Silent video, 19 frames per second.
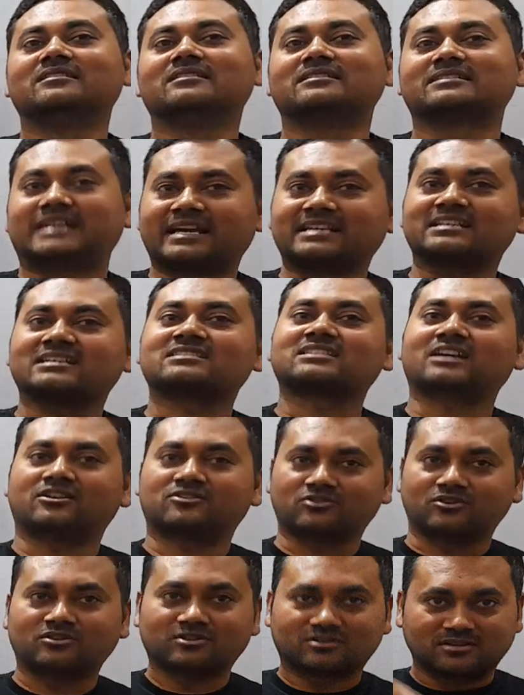Rajasthan
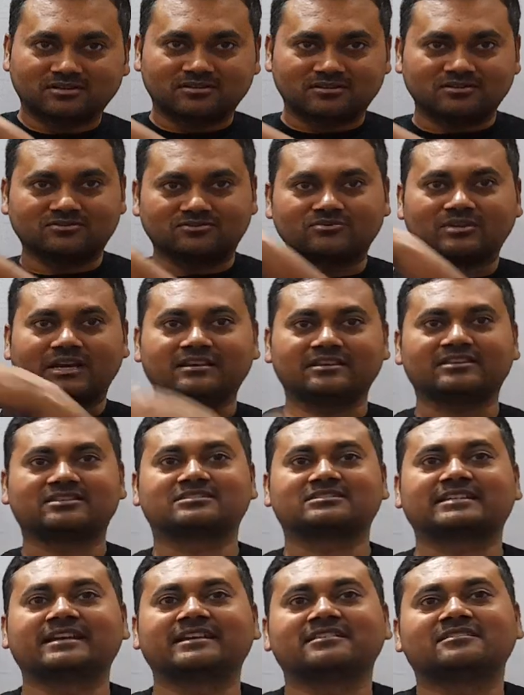or to the
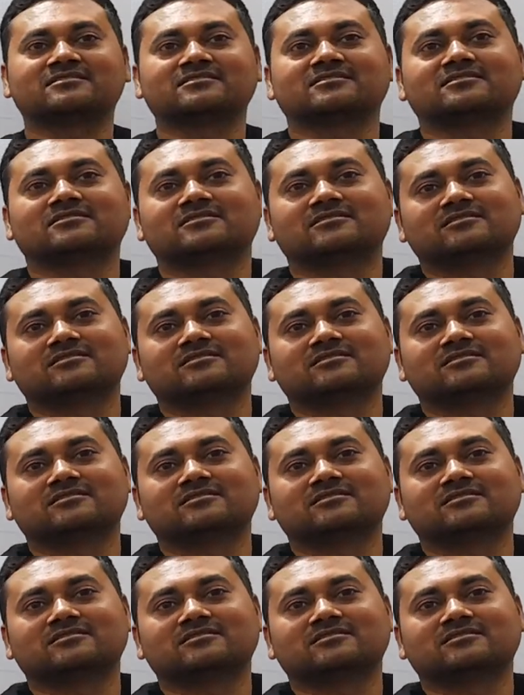state